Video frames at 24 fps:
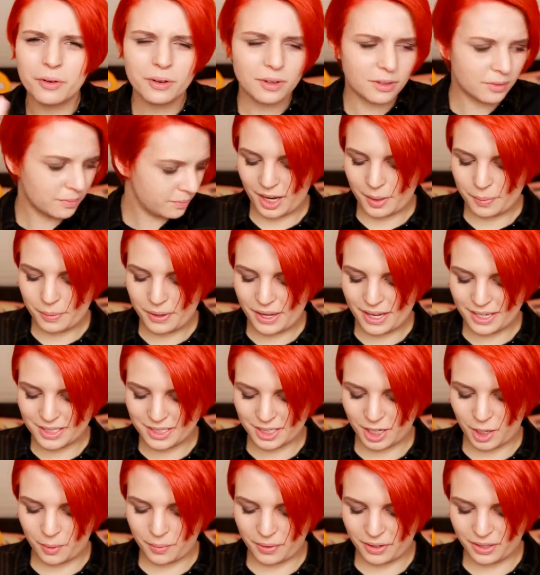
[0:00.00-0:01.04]
And then I
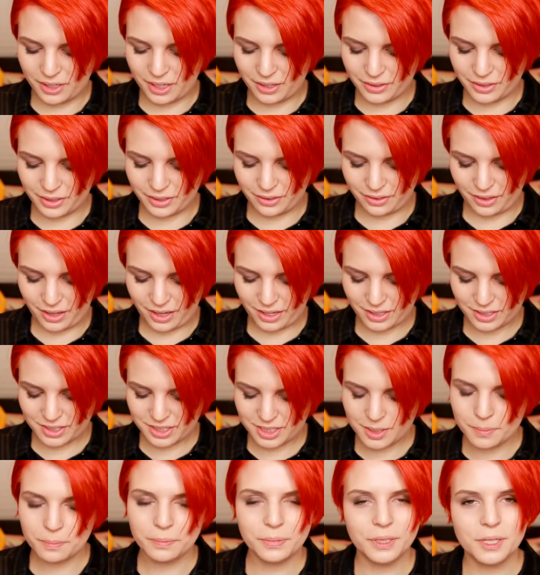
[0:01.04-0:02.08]
picked up another thing
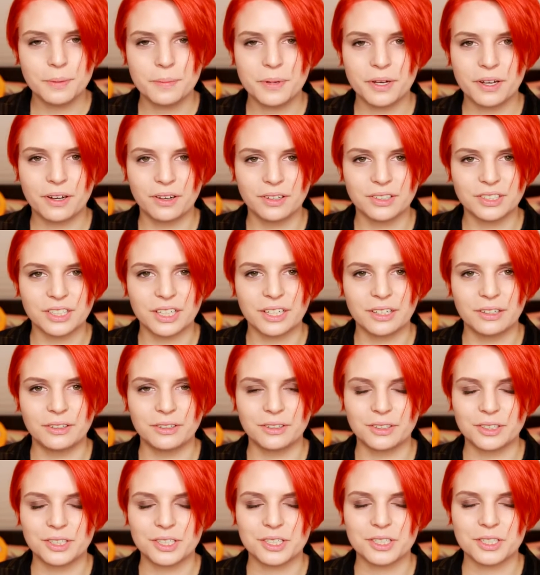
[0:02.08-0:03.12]
simply because it
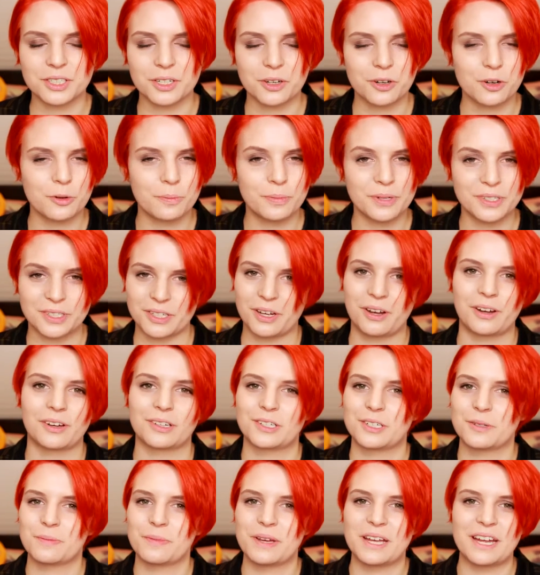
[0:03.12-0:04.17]
looked so
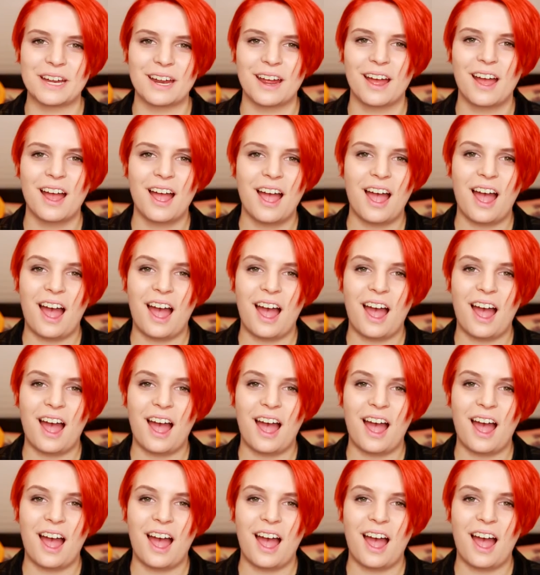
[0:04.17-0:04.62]
bizarre to me.